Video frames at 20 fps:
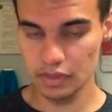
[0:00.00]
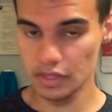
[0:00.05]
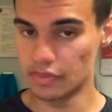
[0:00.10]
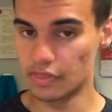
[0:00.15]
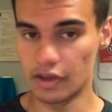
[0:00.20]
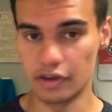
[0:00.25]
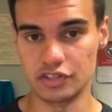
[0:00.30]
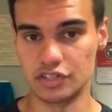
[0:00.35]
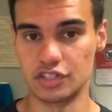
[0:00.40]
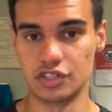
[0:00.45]

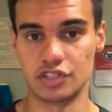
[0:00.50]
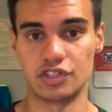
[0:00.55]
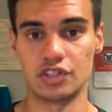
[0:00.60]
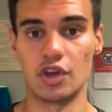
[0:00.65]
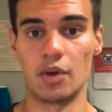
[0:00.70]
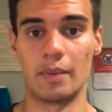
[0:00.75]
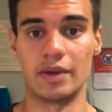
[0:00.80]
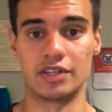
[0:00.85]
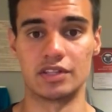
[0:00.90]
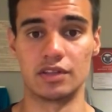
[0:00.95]
there's just
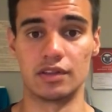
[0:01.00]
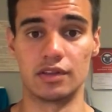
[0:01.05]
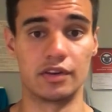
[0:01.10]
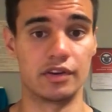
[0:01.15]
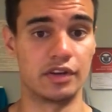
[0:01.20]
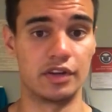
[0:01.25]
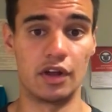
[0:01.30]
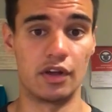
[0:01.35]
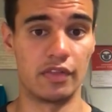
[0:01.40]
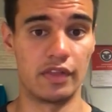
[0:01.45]
so much to
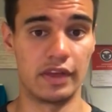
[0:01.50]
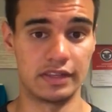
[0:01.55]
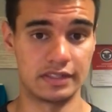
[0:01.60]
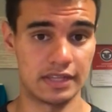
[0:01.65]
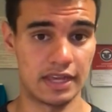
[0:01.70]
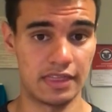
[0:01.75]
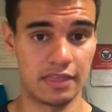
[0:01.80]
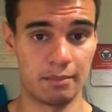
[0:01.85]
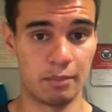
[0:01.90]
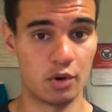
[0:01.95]
learn. They
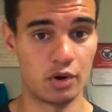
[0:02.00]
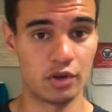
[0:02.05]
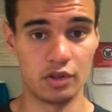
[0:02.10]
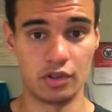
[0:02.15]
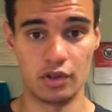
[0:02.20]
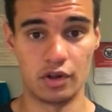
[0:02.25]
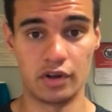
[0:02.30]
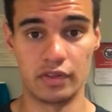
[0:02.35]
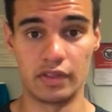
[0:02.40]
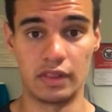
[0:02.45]
say the more you
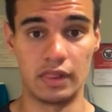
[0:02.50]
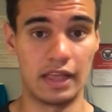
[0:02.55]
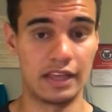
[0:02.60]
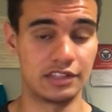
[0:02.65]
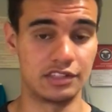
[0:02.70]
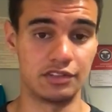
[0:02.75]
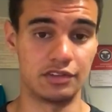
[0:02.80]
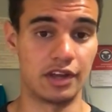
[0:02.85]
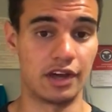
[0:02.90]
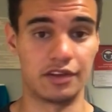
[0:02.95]
learn, the
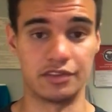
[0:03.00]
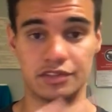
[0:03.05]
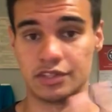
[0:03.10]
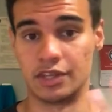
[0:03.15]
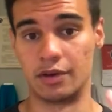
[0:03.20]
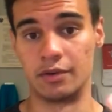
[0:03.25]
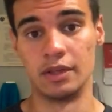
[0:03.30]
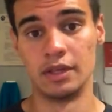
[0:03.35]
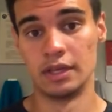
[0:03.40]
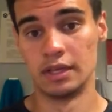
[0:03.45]
less you know.
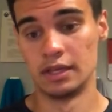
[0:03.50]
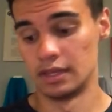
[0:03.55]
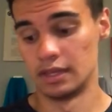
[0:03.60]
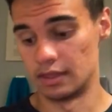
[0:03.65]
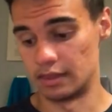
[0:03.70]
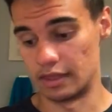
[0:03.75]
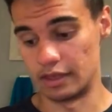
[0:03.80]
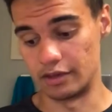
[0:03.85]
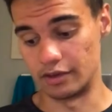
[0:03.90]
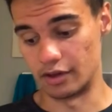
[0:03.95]
So
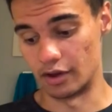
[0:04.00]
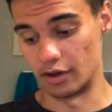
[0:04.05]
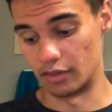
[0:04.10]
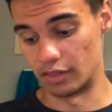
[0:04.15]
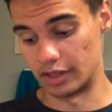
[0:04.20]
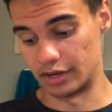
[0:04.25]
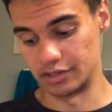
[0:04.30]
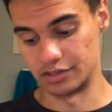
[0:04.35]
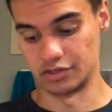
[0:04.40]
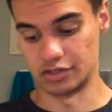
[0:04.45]
there you go,
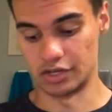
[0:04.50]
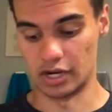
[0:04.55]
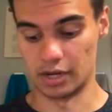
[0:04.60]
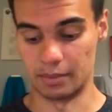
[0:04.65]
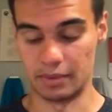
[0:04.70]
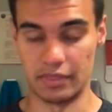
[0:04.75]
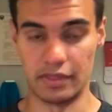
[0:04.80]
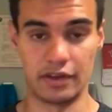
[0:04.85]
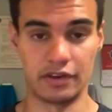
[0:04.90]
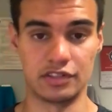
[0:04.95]
ladies and
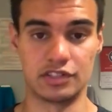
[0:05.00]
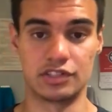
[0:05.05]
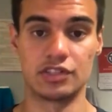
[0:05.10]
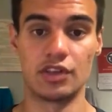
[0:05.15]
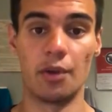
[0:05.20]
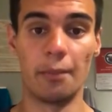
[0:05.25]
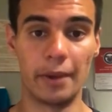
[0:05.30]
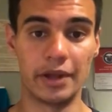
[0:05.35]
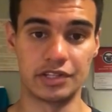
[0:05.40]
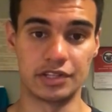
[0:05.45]
gentlemen. There's
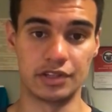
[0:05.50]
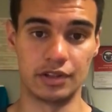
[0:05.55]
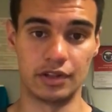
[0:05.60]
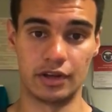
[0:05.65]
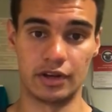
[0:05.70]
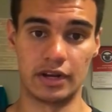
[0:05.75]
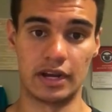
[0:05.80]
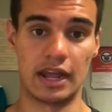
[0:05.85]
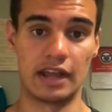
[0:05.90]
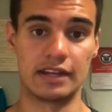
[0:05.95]
so much to
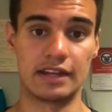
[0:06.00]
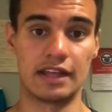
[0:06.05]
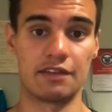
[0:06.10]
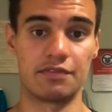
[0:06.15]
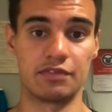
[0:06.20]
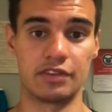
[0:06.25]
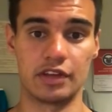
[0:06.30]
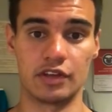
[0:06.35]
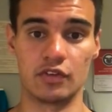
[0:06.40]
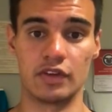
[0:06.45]
learn, and I
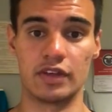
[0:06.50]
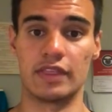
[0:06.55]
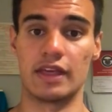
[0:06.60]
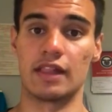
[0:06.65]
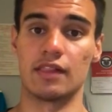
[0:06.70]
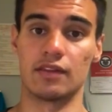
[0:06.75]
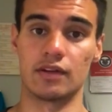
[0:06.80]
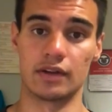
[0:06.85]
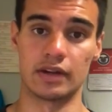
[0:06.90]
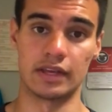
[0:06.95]
definitely agree
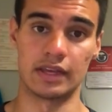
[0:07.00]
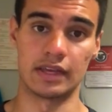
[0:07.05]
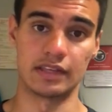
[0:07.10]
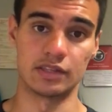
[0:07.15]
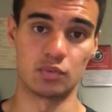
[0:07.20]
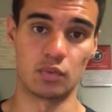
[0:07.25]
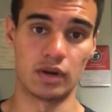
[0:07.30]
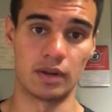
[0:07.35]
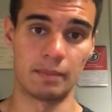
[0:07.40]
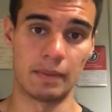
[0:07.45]
that learning
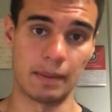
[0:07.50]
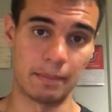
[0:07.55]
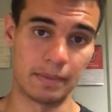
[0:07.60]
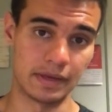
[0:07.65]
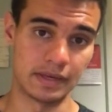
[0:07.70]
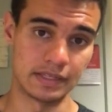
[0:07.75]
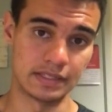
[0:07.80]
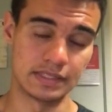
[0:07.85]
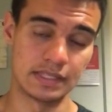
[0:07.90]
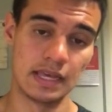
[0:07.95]
is one of my
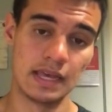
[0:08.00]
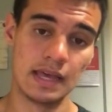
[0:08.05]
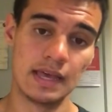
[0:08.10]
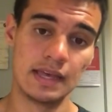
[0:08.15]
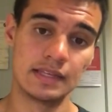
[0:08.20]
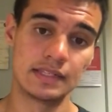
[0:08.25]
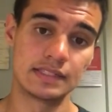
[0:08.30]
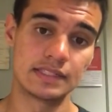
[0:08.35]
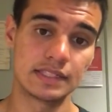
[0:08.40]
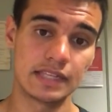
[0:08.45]
biggest
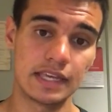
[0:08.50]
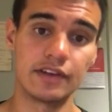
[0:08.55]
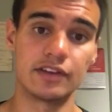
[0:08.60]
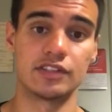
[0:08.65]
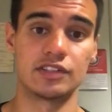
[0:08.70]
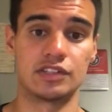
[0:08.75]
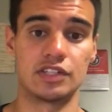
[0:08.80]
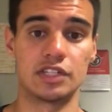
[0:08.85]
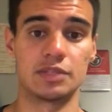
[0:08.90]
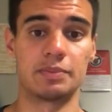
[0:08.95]

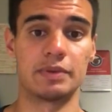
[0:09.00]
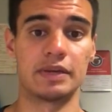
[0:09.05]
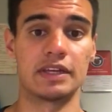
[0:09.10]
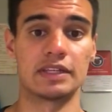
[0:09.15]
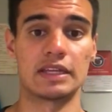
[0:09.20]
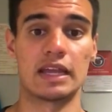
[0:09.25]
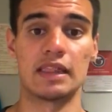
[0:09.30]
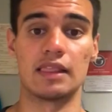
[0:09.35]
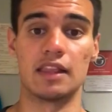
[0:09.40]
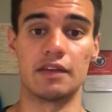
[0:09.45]
skills, just
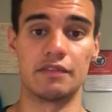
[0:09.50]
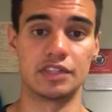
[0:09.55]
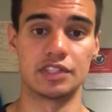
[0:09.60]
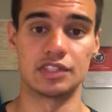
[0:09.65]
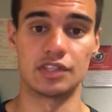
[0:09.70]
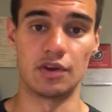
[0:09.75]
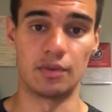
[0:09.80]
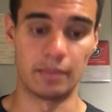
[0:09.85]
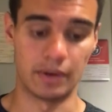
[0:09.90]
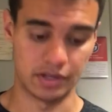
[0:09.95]
because I love it
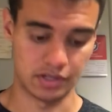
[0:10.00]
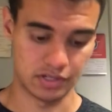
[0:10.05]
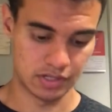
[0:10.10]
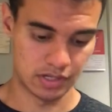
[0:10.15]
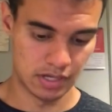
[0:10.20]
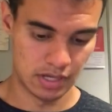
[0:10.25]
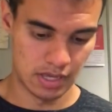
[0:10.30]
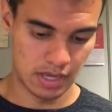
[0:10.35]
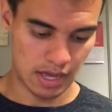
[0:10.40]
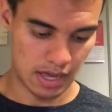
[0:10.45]
so much.